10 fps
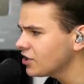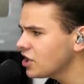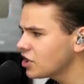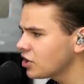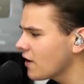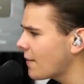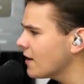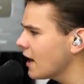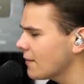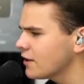Let's actually show... I
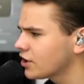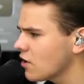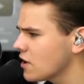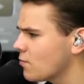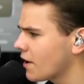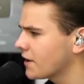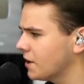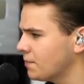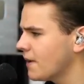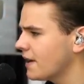mean, let me show you what
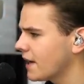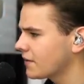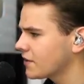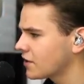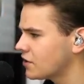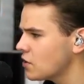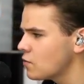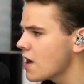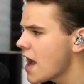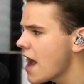an airplane like this can
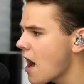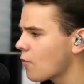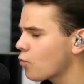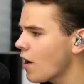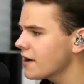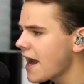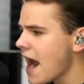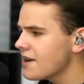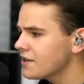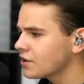do. A
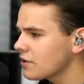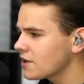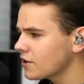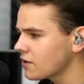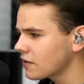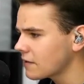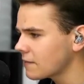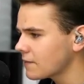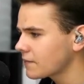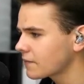180-degree
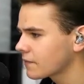turn.